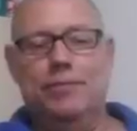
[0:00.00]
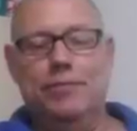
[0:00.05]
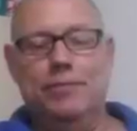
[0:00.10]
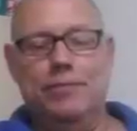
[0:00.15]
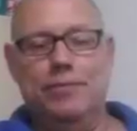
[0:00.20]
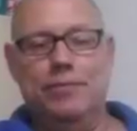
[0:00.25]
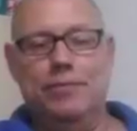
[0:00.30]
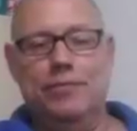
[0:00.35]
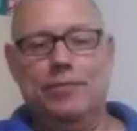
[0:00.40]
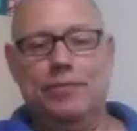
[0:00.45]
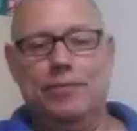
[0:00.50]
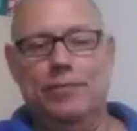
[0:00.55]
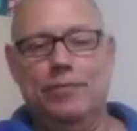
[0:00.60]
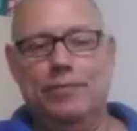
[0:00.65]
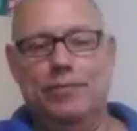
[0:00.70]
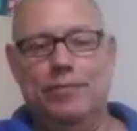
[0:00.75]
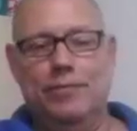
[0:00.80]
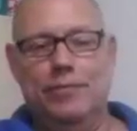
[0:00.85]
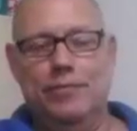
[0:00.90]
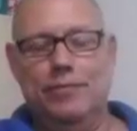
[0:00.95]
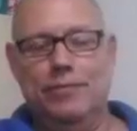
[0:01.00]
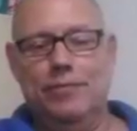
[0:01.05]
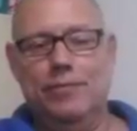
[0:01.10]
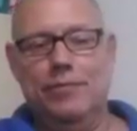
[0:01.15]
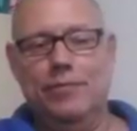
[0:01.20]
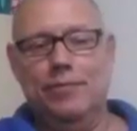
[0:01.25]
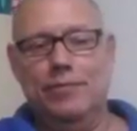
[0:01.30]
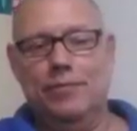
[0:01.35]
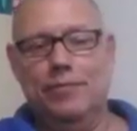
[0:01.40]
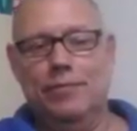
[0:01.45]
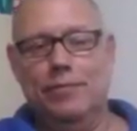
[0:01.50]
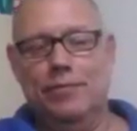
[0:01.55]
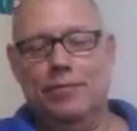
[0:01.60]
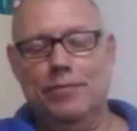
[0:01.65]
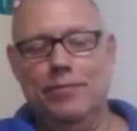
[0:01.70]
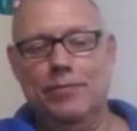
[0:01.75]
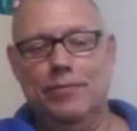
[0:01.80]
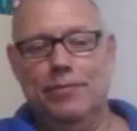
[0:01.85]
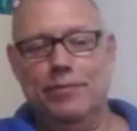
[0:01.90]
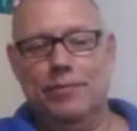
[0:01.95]

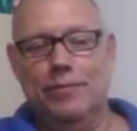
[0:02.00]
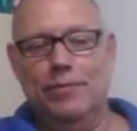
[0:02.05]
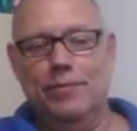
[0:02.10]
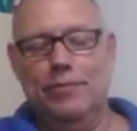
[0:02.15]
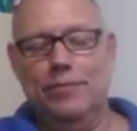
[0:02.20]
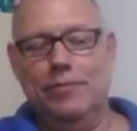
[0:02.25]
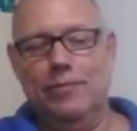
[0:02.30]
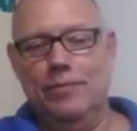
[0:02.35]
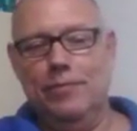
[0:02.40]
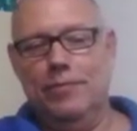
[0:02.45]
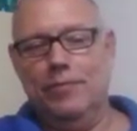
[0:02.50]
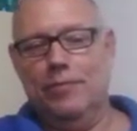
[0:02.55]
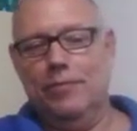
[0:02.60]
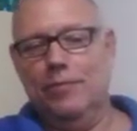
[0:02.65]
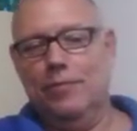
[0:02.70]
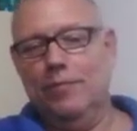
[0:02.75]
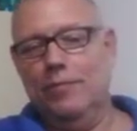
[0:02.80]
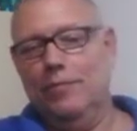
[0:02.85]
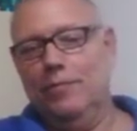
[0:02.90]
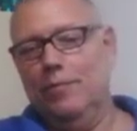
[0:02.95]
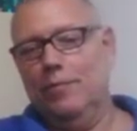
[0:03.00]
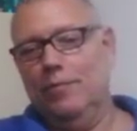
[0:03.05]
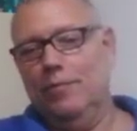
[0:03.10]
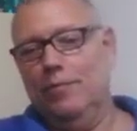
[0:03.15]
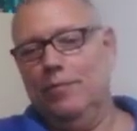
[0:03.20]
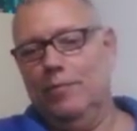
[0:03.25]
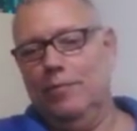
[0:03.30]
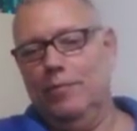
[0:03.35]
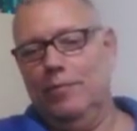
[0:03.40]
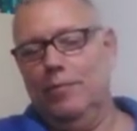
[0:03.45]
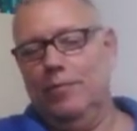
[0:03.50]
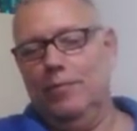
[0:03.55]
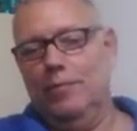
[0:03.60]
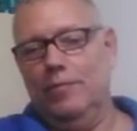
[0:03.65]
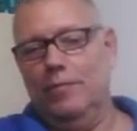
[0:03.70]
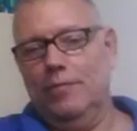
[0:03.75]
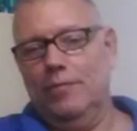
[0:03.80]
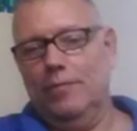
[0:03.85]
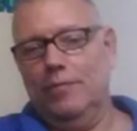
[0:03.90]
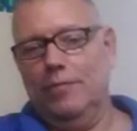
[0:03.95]

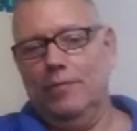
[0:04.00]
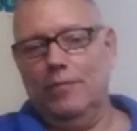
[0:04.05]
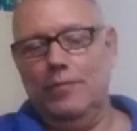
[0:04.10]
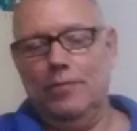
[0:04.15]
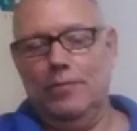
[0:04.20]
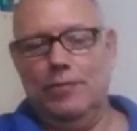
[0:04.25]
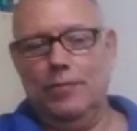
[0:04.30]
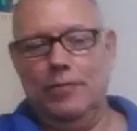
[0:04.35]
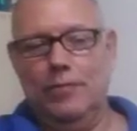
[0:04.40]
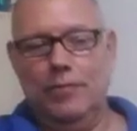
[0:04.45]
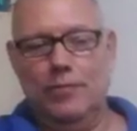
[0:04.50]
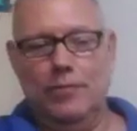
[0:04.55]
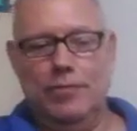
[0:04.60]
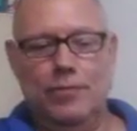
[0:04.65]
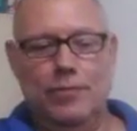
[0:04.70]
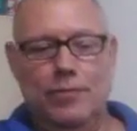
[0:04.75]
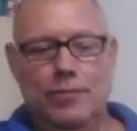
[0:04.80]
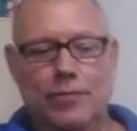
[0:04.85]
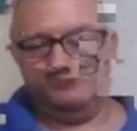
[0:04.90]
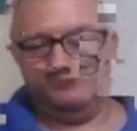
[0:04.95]
(not speaking)